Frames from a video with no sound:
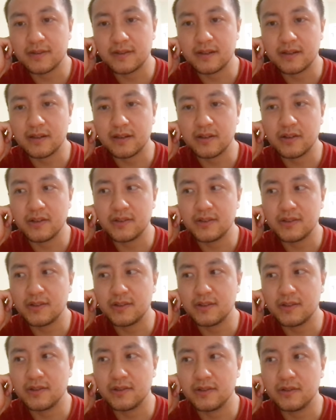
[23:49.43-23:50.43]
they're going
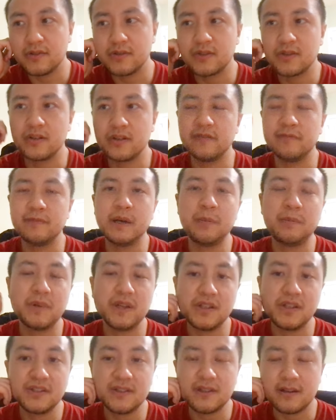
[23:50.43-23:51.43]
to sort of
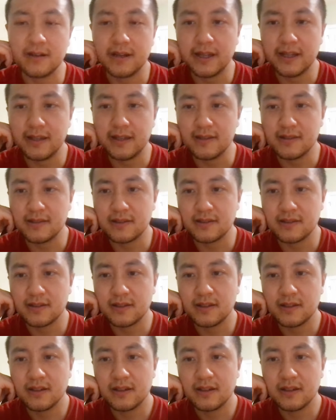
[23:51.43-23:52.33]
publish their latest